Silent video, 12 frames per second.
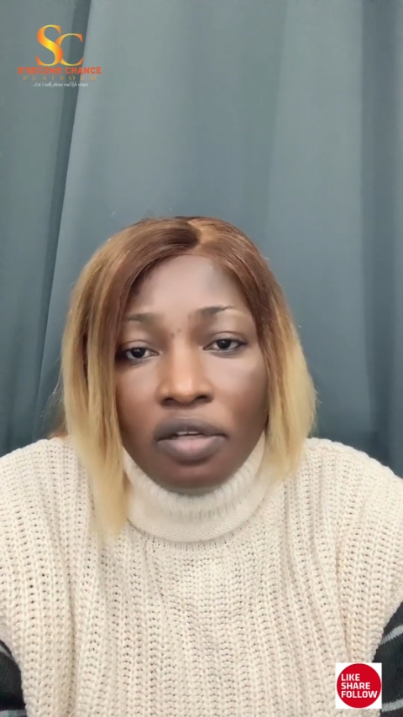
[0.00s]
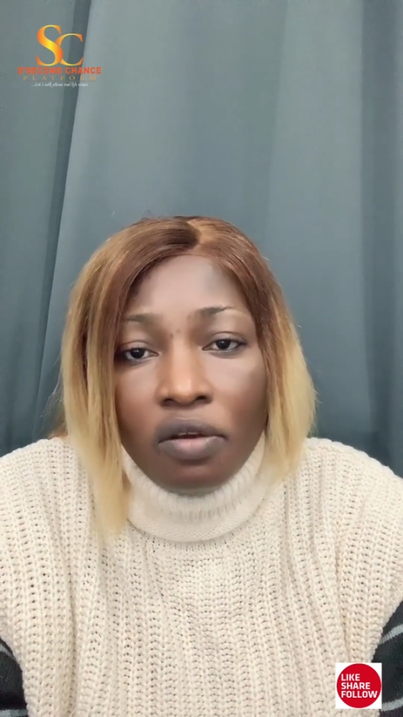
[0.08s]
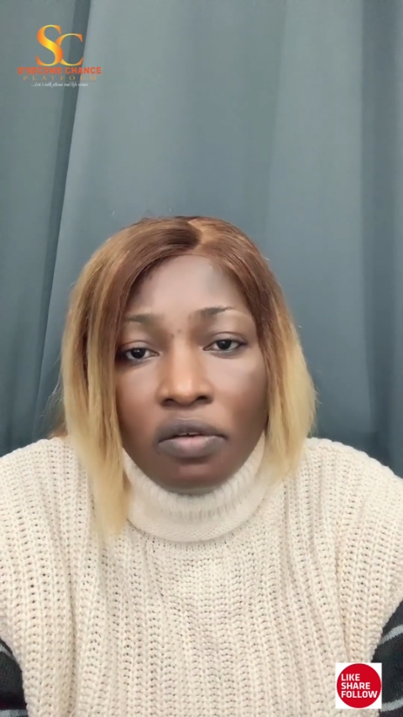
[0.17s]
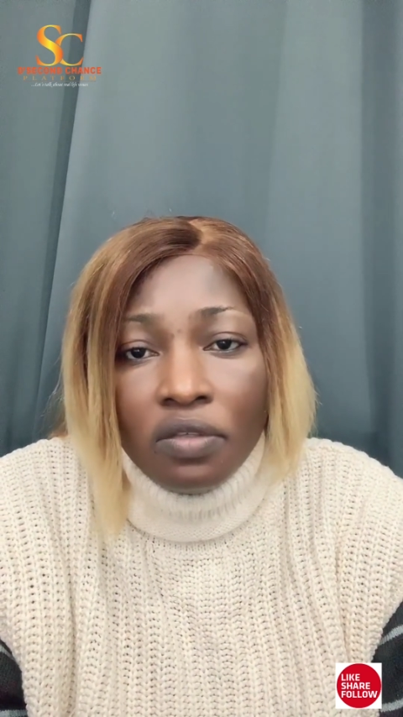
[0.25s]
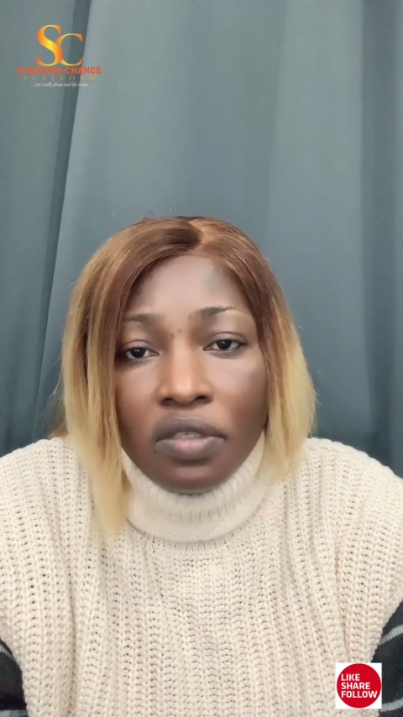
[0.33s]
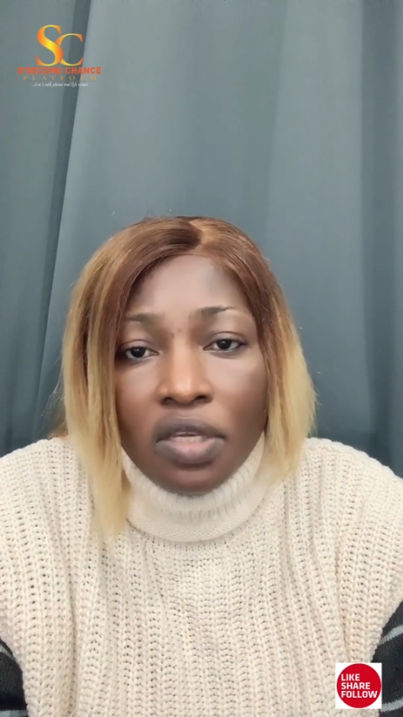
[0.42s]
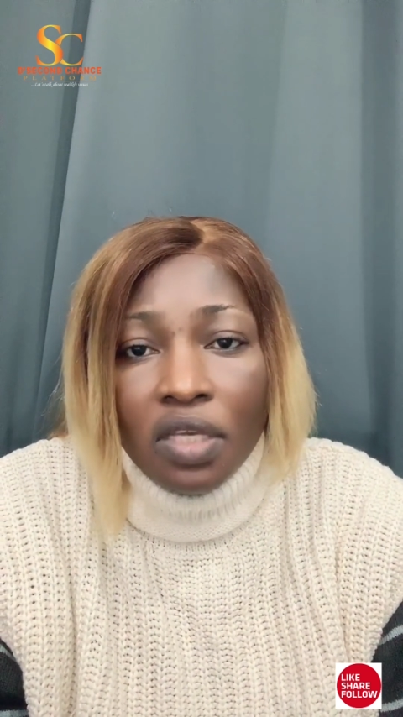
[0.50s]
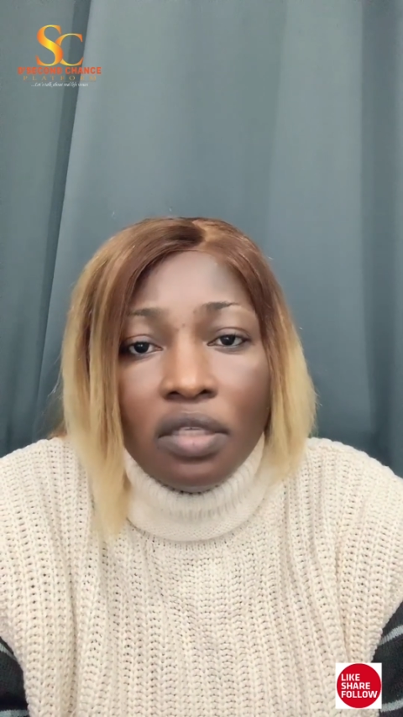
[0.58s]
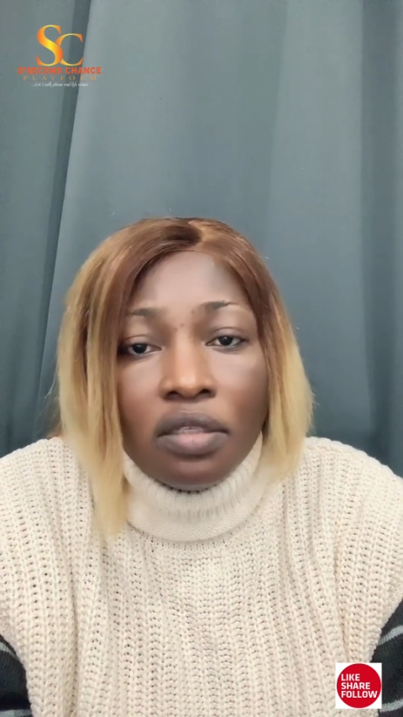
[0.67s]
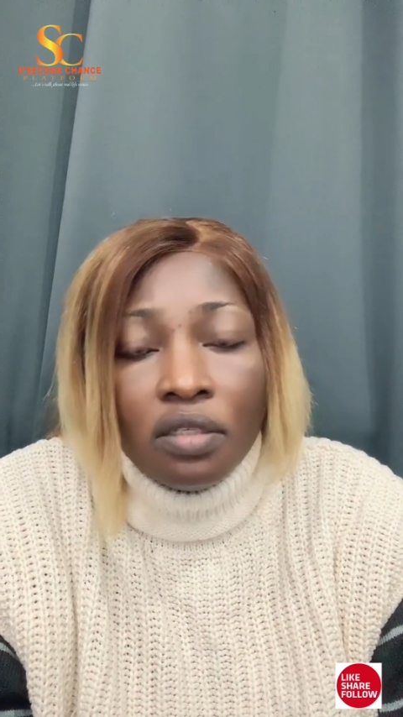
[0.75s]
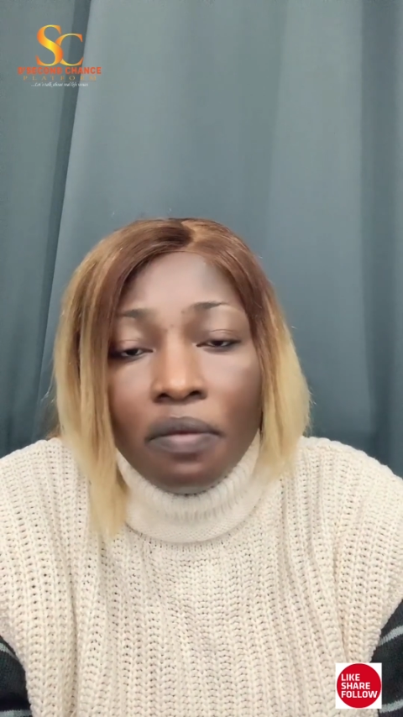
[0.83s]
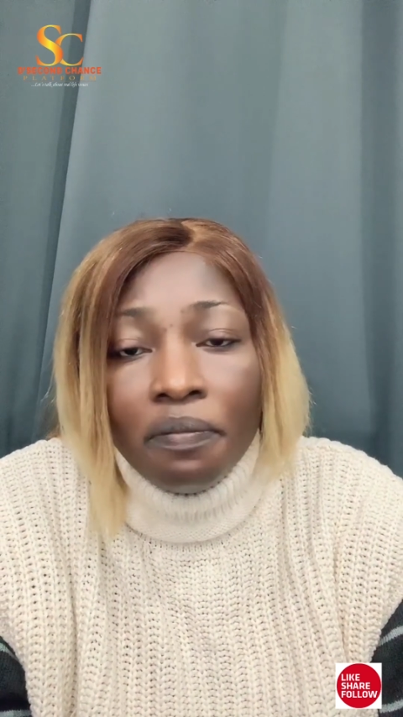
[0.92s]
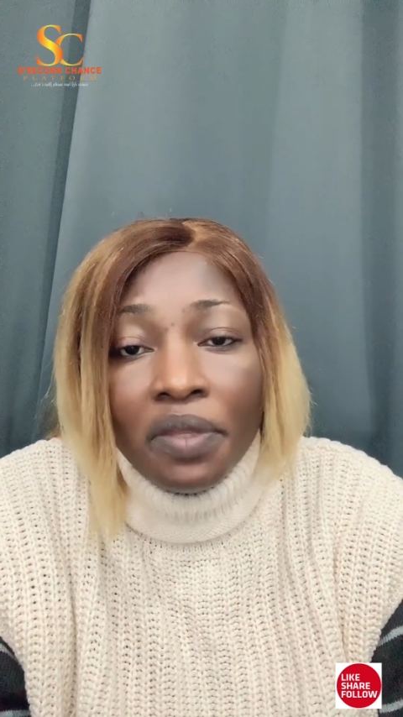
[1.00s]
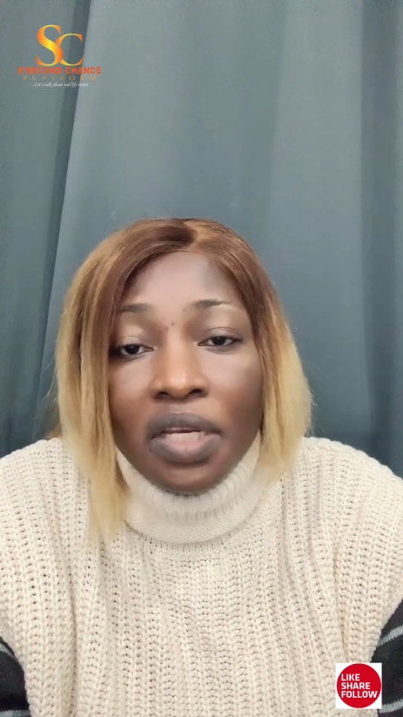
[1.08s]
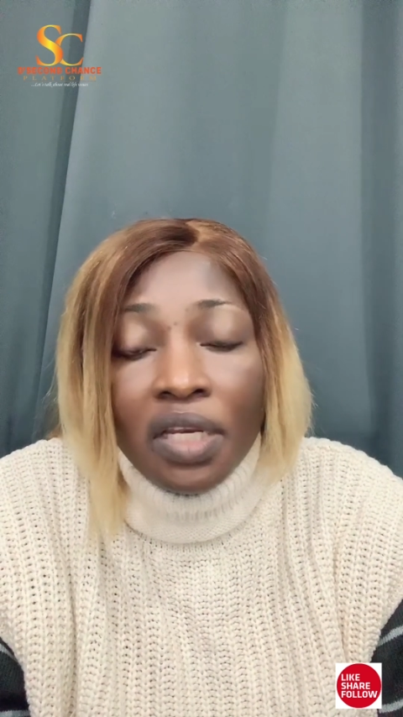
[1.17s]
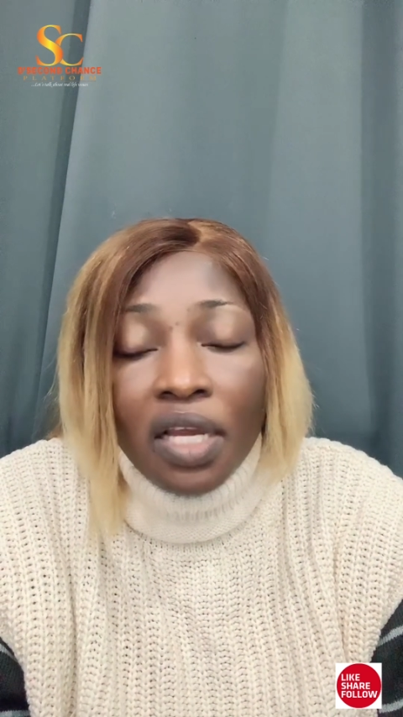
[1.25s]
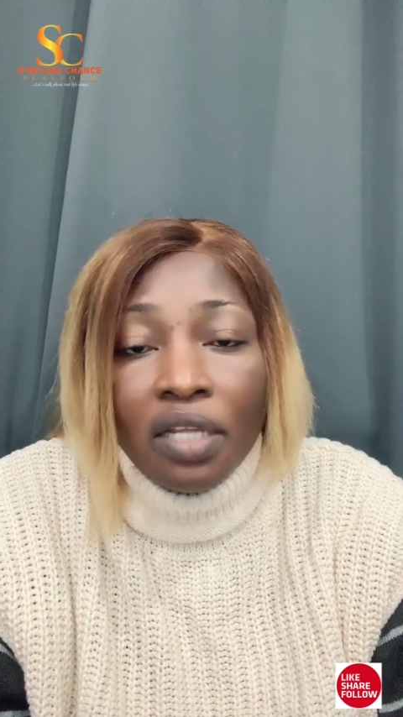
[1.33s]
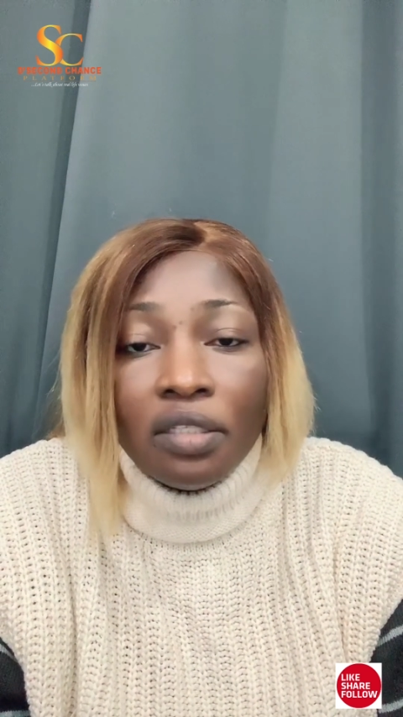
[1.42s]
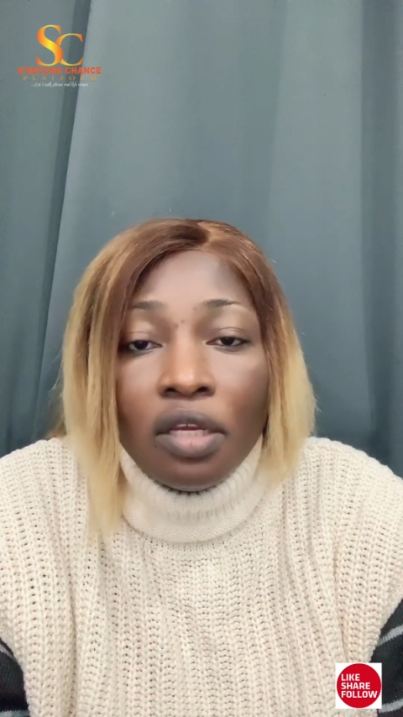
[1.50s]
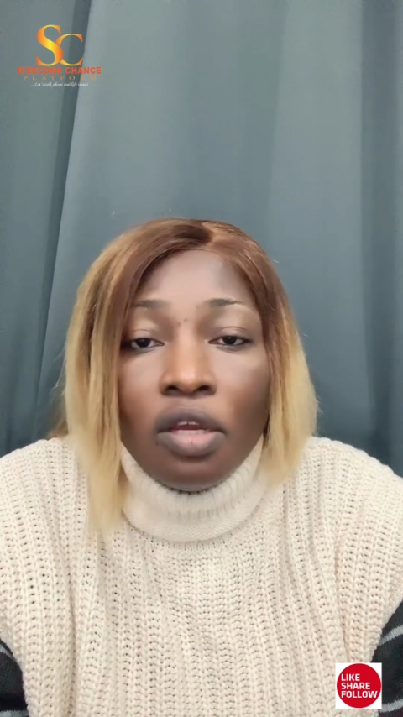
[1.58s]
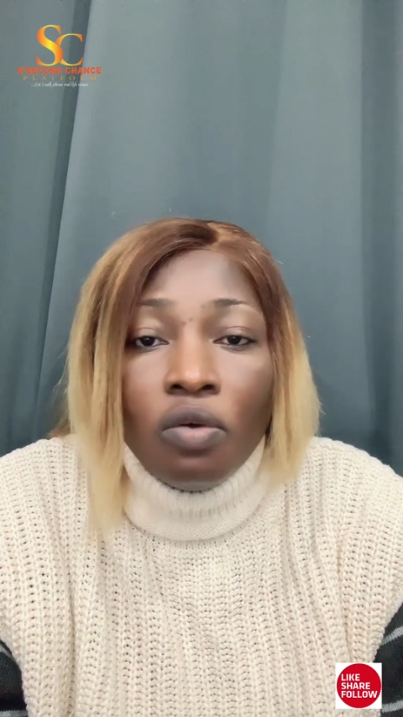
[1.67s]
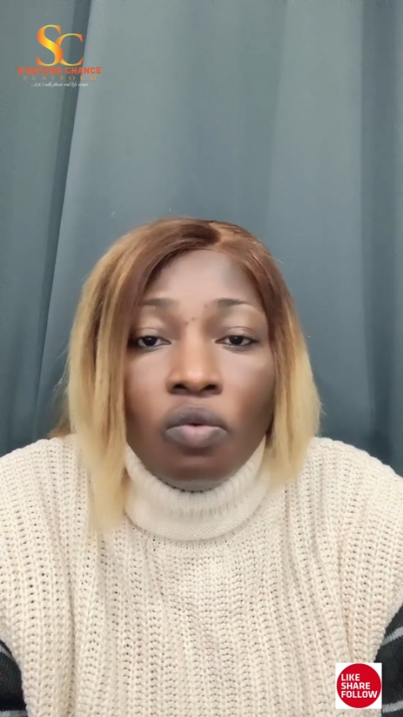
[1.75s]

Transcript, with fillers: in us is something that